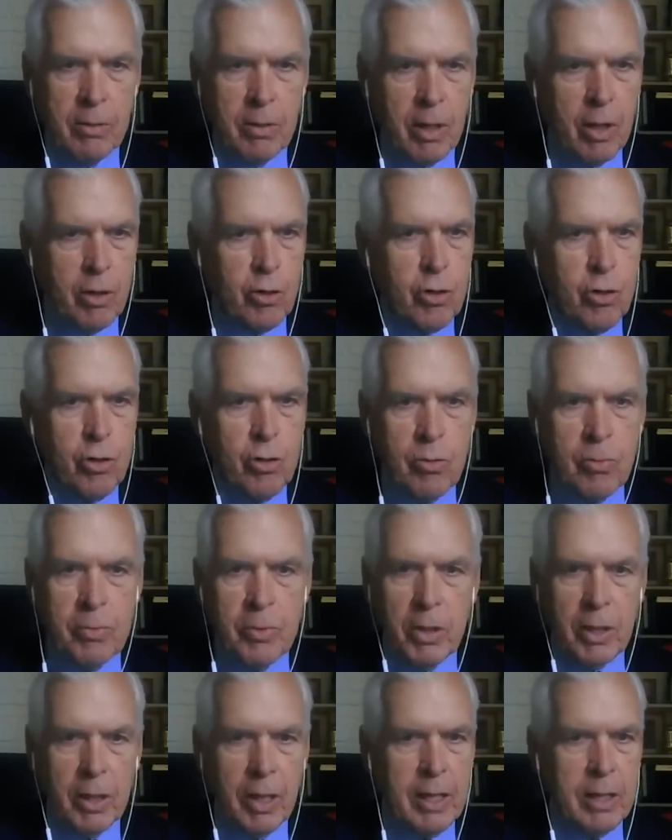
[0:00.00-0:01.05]

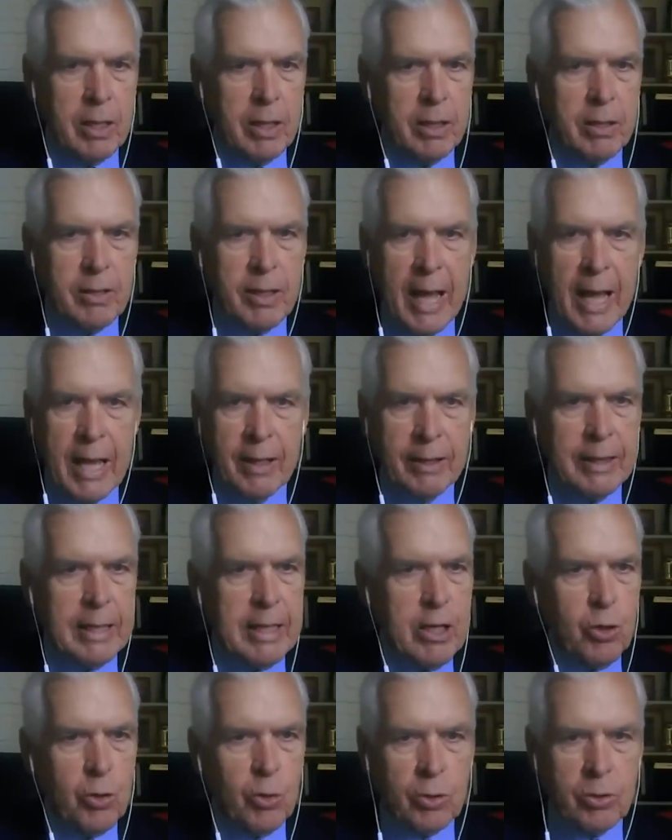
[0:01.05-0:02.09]
accumulated
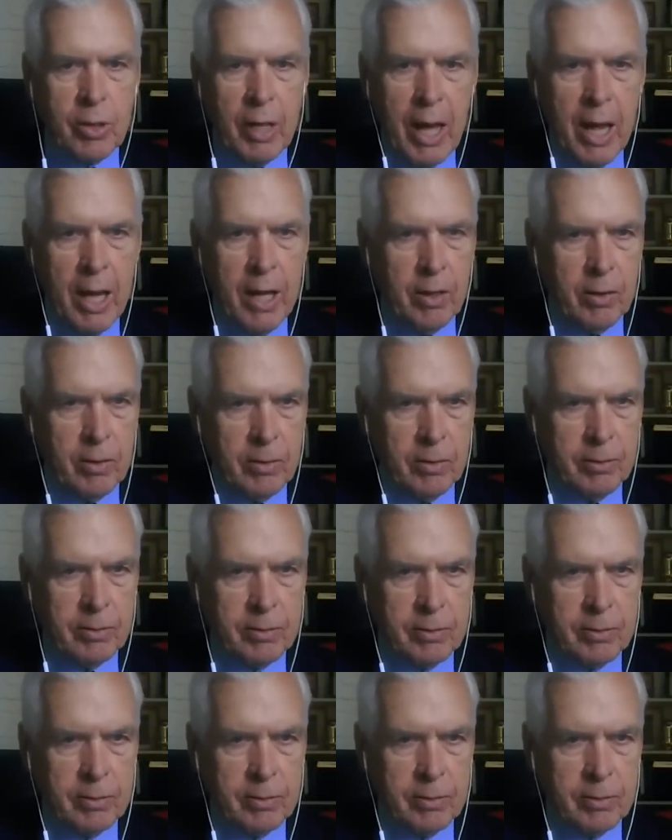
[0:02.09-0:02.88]
legal tangle.